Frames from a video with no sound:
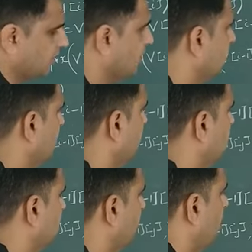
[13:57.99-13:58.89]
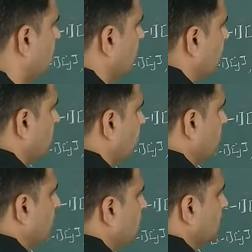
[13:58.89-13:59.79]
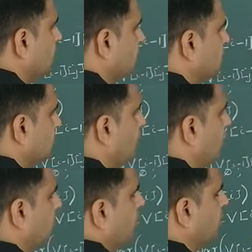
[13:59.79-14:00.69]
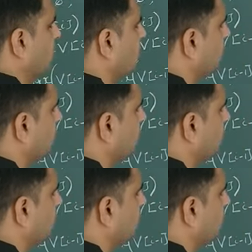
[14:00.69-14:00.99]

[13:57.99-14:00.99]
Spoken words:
This is small w. Note that this is small w.